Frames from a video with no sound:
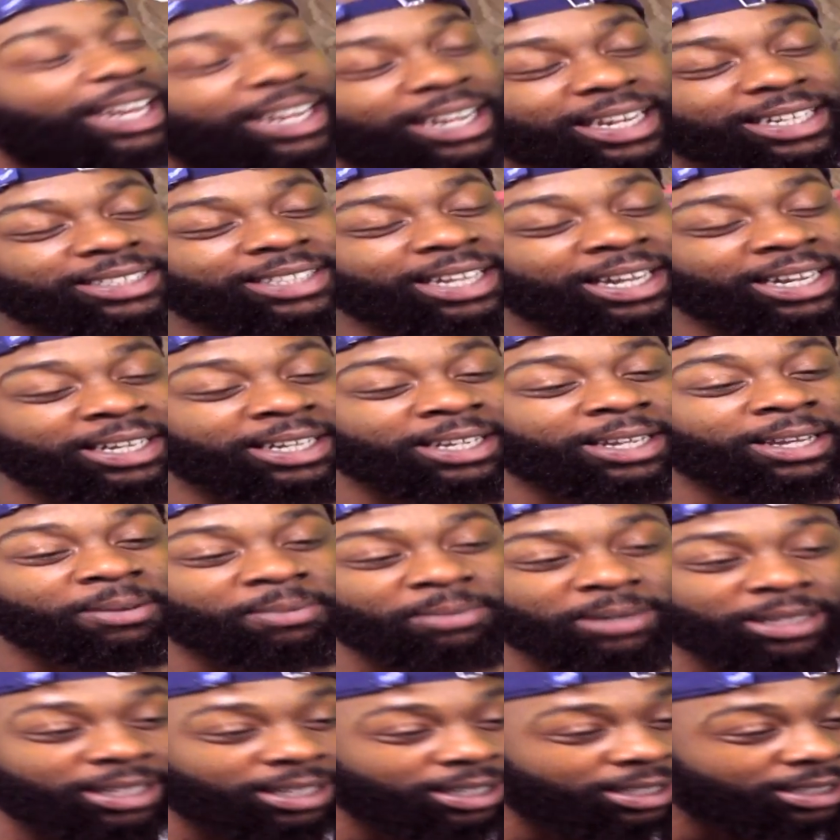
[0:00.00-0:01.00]
I guess I
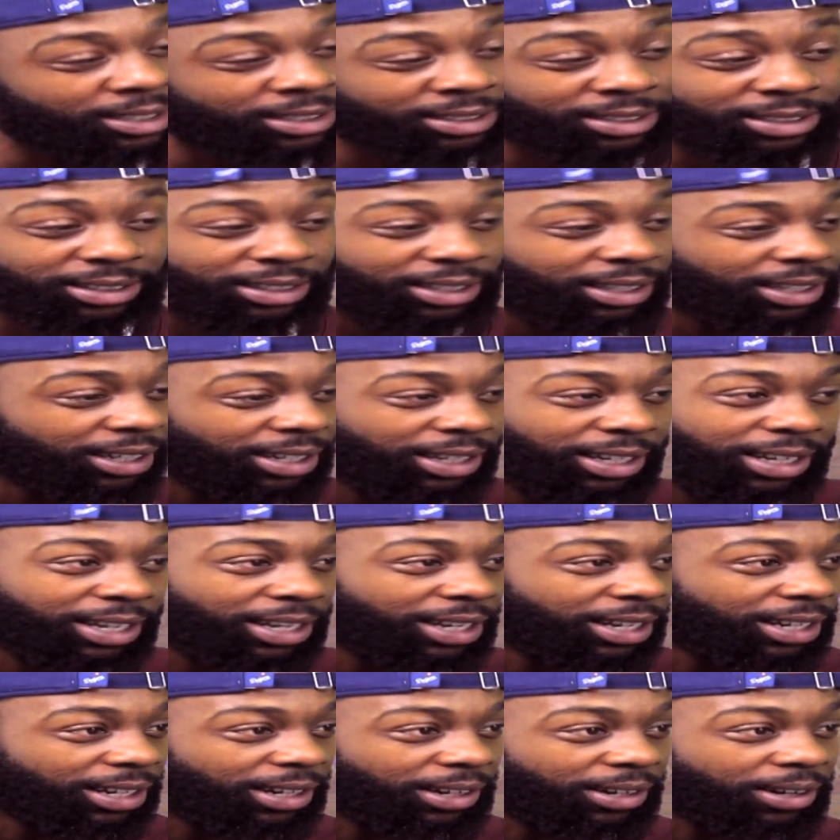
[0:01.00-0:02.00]
am, because,
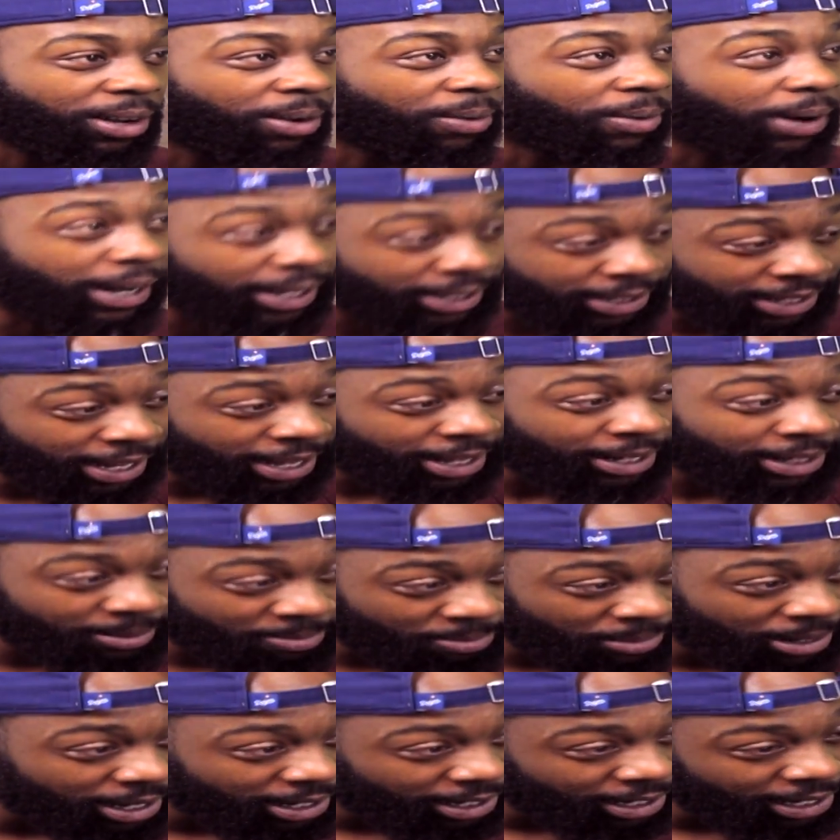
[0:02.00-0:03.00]
you know, right now
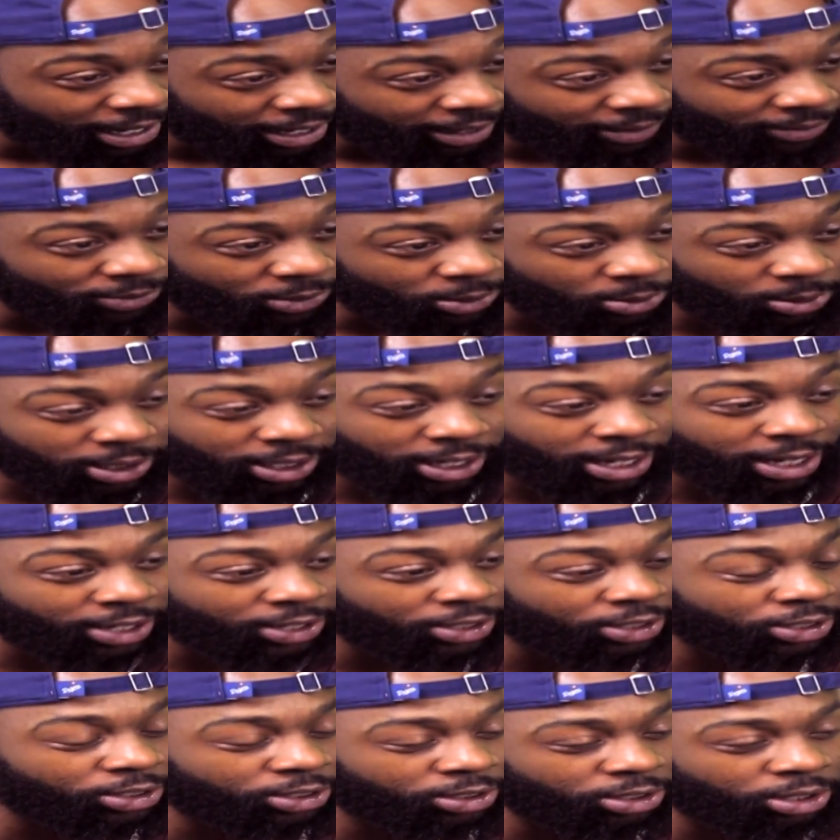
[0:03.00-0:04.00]
in my life,
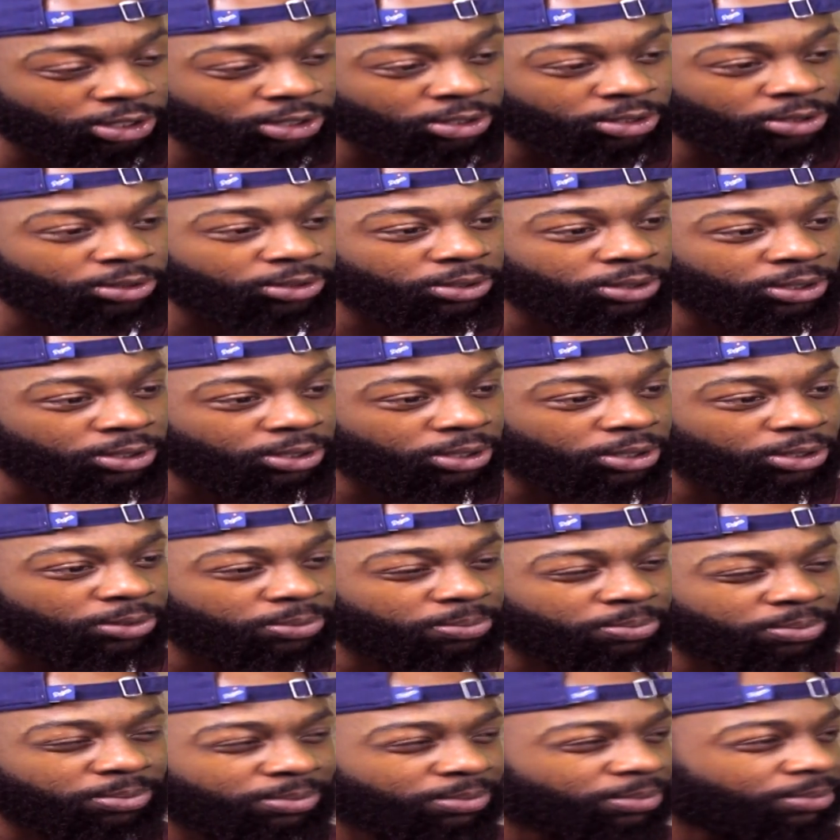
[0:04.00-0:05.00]
28 years old, you
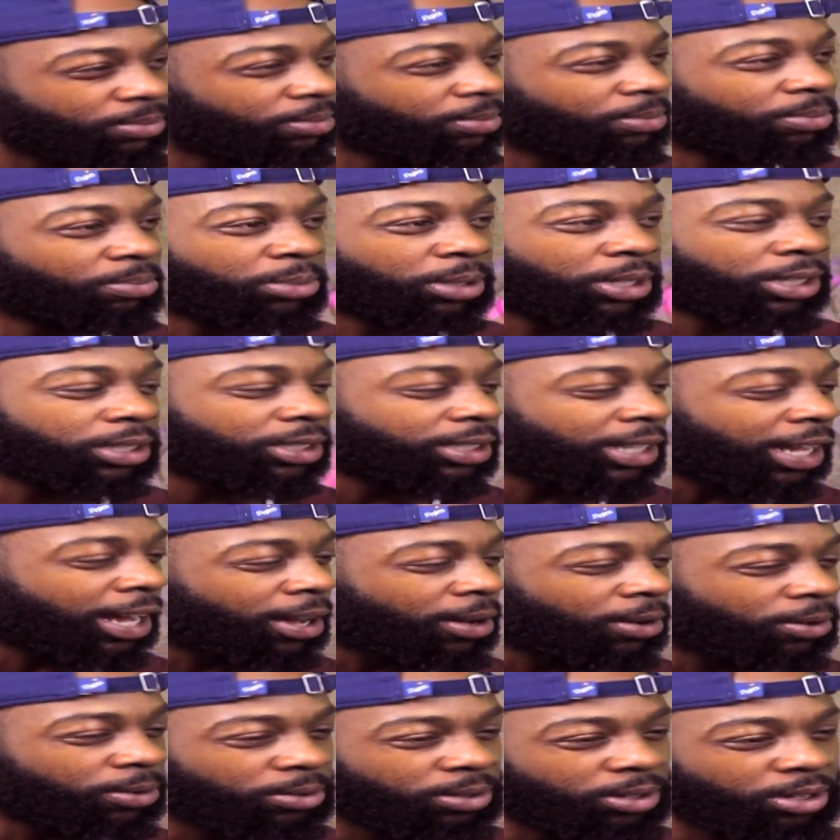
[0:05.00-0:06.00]
know, books
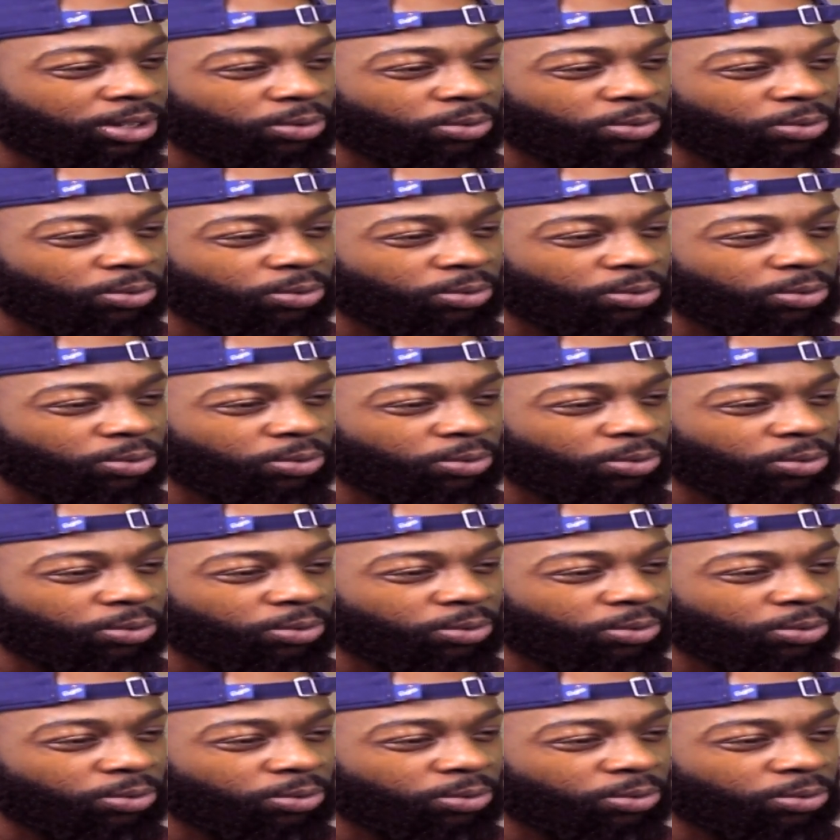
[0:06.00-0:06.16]
out,